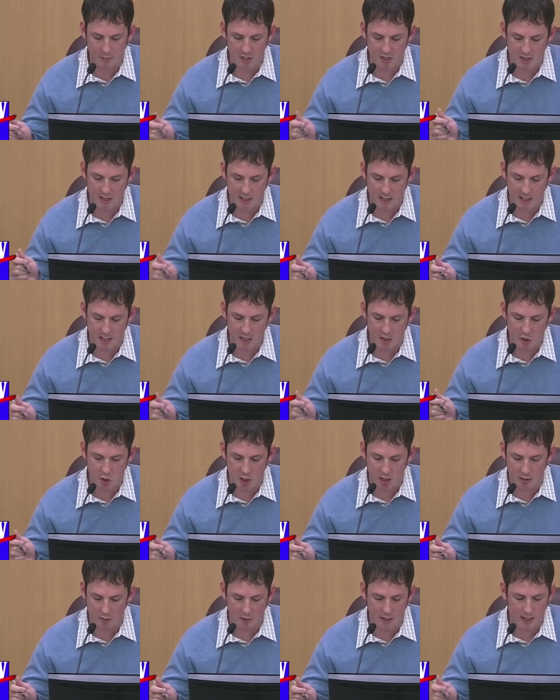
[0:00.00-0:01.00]
but did
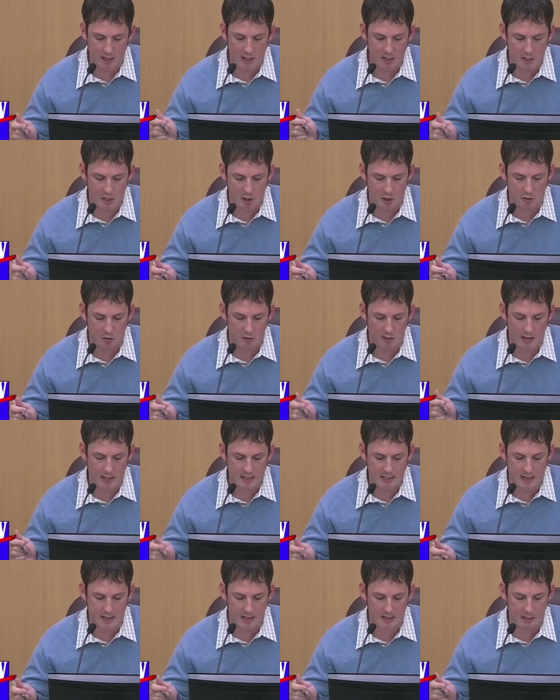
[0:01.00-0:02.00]
generate additional
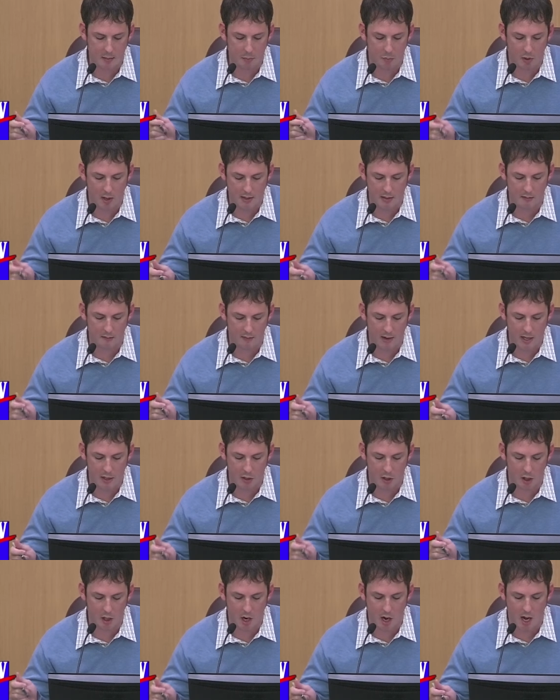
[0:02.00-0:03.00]
identity
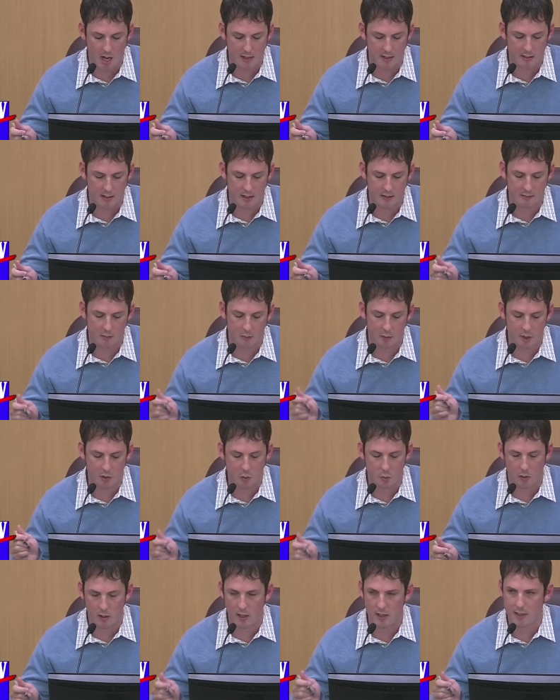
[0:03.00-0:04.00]
preservation costs. That's from a
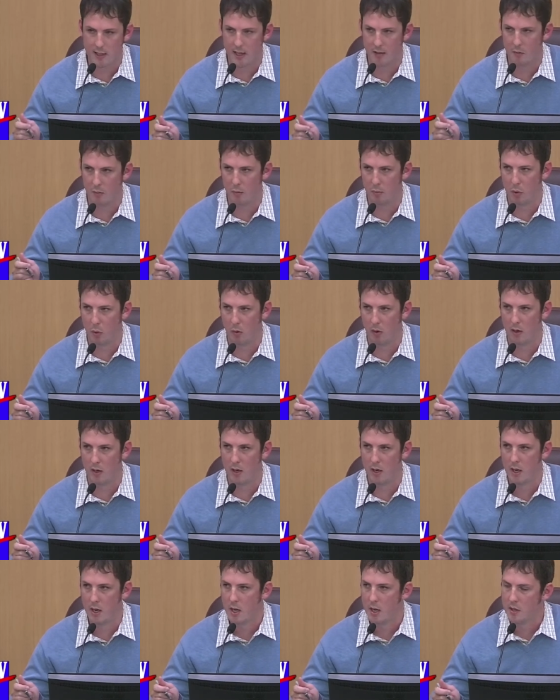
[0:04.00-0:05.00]
2010 report.
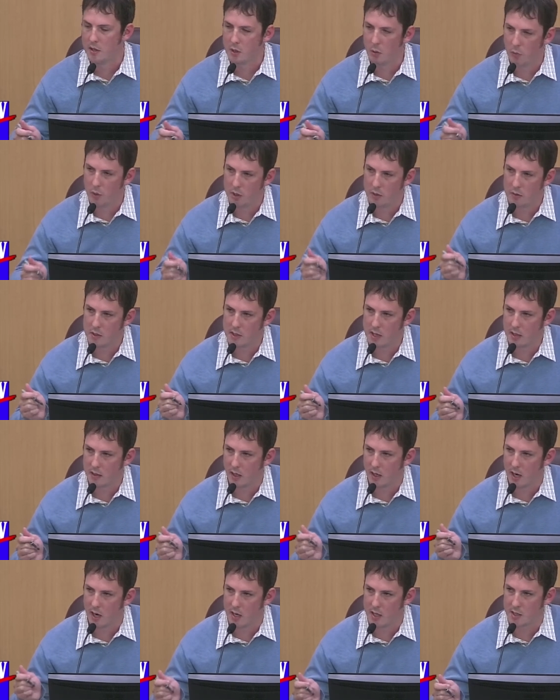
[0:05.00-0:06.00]
So when you say the
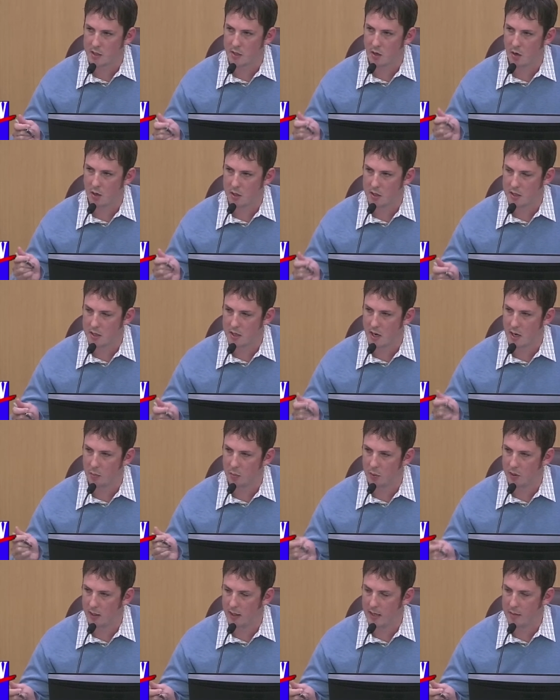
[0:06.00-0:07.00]
costs start and stop
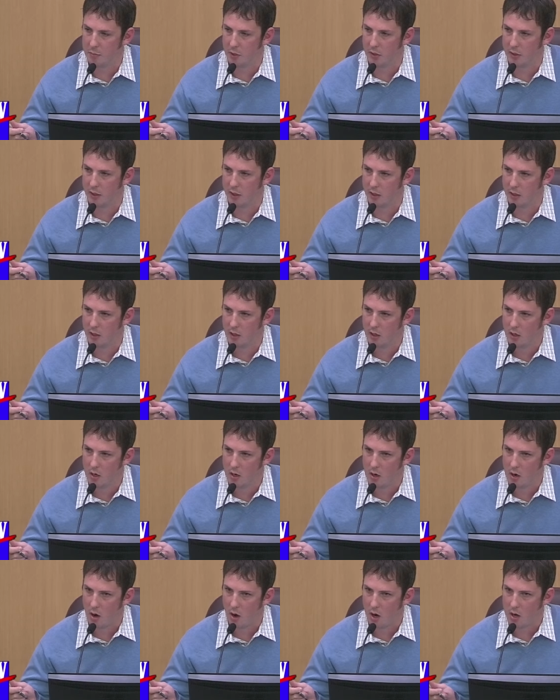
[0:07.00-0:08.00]
with labeling,
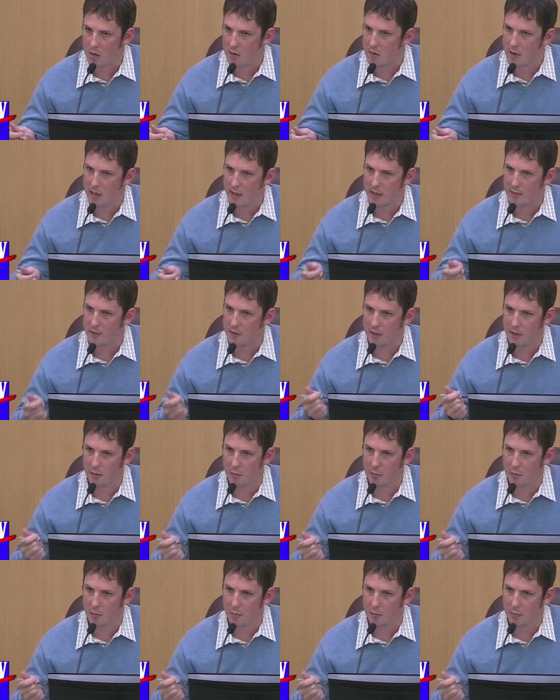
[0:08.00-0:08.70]
aren't you not giving the